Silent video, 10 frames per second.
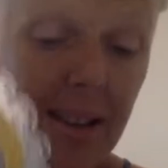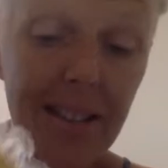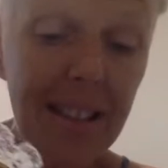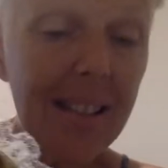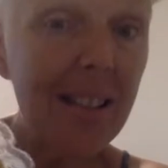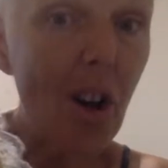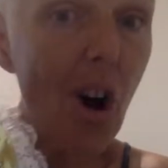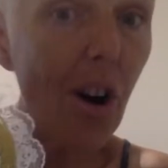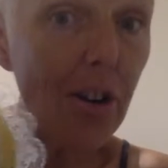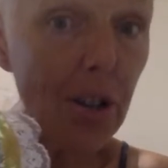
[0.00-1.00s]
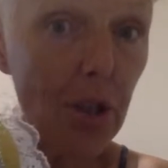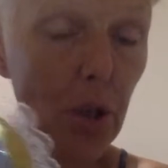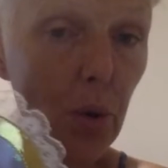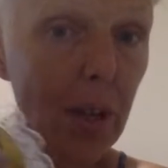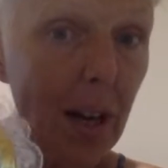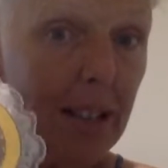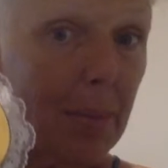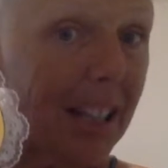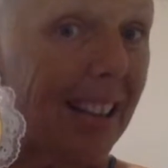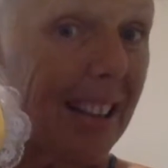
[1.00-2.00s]
This is hard to do to
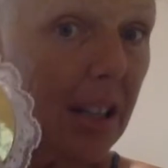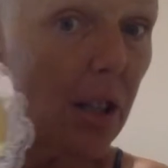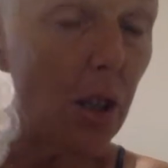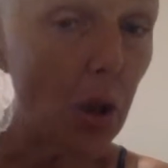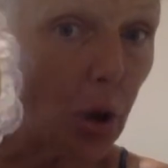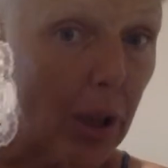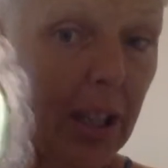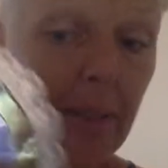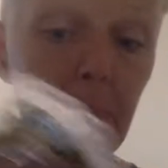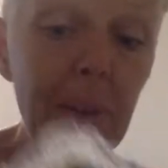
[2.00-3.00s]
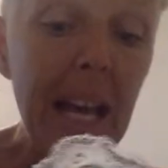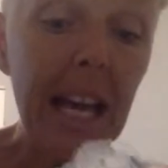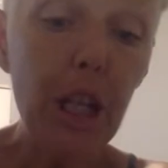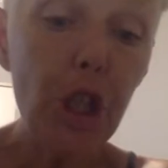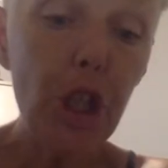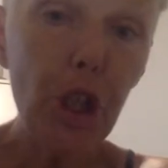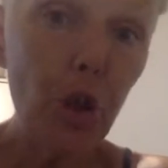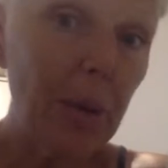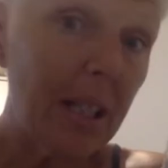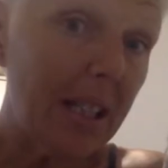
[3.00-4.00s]
make it this sturdy, and she knew
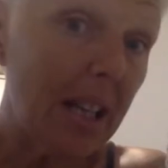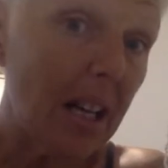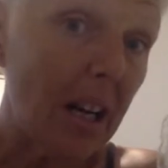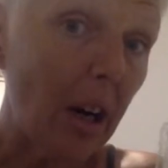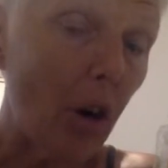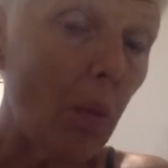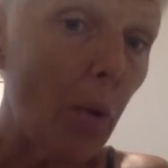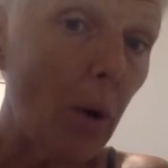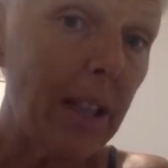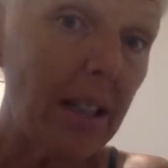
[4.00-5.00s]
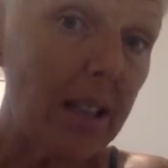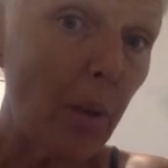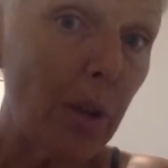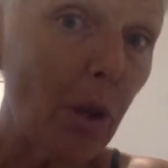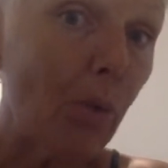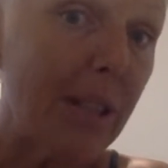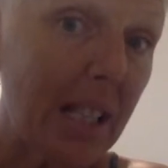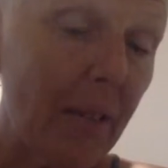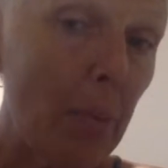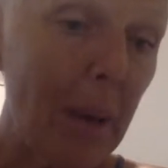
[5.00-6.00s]
because it had a narrow point that there was a risk
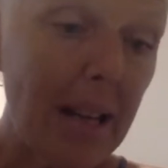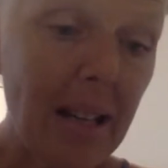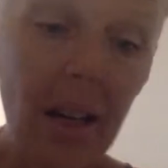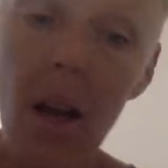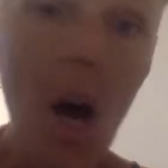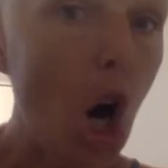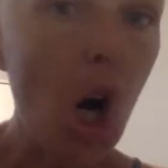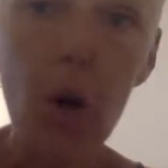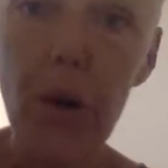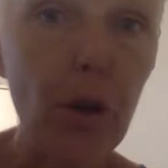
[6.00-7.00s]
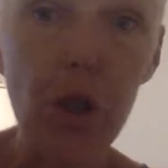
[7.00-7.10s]
of it bending. Oh, there's